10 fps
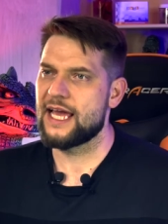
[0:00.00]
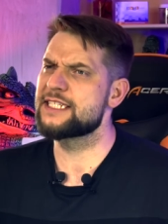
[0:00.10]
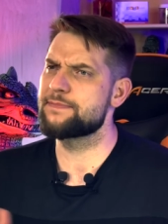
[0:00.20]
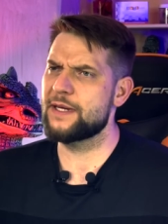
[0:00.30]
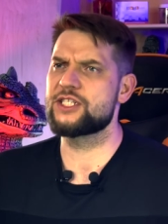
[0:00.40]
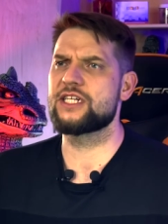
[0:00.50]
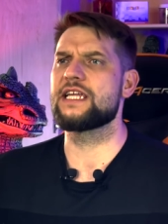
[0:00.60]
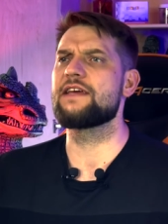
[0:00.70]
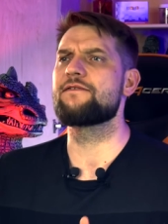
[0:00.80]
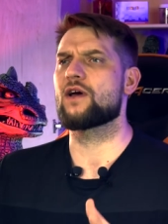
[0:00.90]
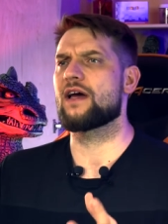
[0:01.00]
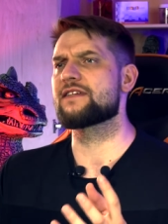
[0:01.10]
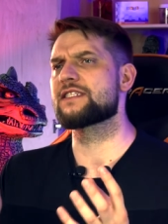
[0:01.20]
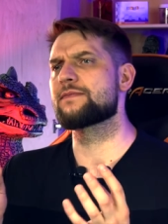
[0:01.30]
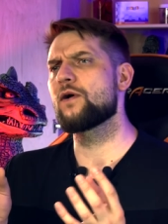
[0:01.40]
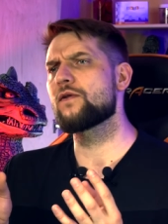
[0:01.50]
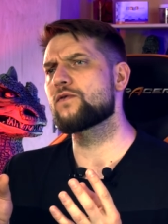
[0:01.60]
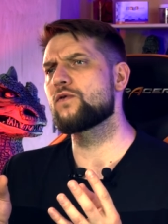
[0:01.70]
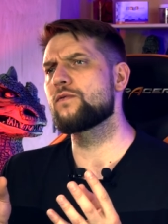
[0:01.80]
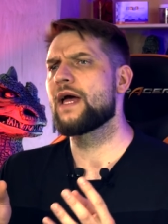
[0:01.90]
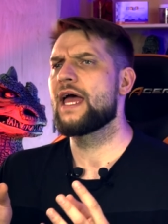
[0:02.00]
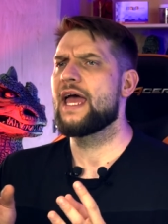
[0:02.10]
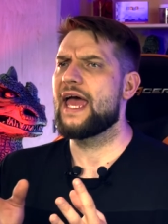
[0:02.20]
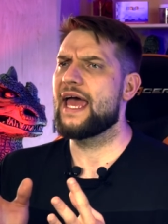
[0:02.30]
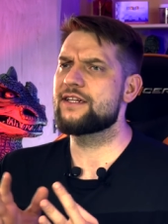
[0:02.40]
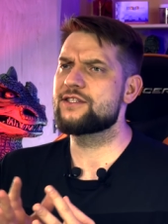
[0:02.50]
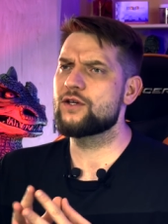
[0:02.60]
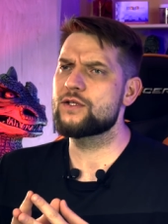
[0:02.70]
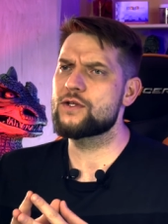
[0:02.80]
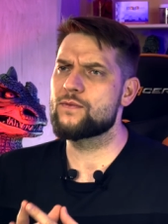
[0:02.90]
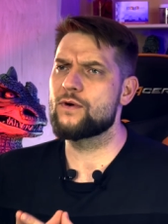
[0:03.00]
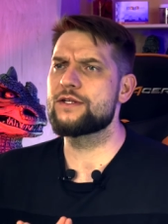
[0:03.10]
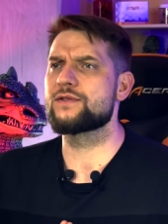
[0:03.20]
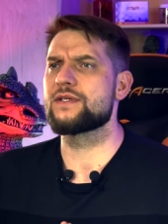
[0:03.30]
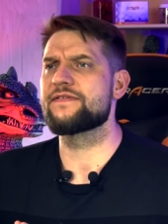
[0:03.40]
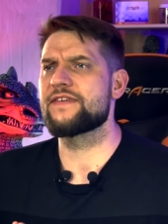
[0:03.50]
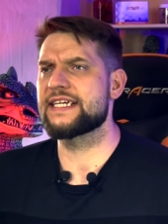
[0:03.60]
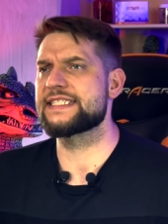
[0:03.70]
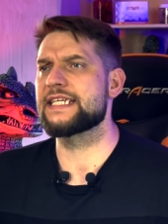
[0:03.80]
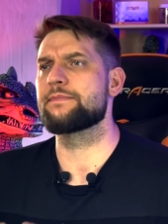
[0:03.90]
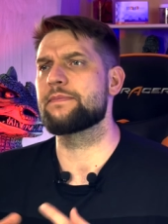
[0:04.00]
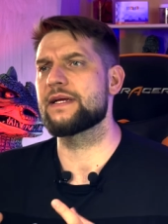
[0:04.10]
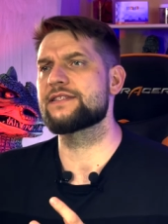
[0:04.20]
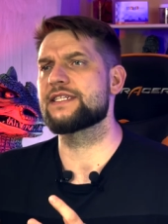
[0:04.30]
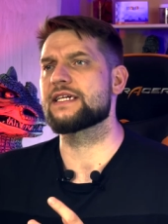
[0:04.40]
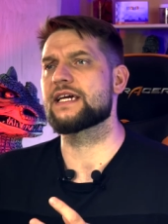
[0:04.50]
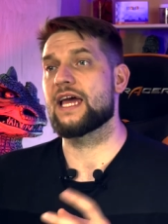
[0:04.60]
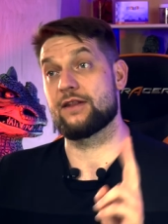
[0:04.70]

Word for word: especially if you have a small room and don't want to invest in building a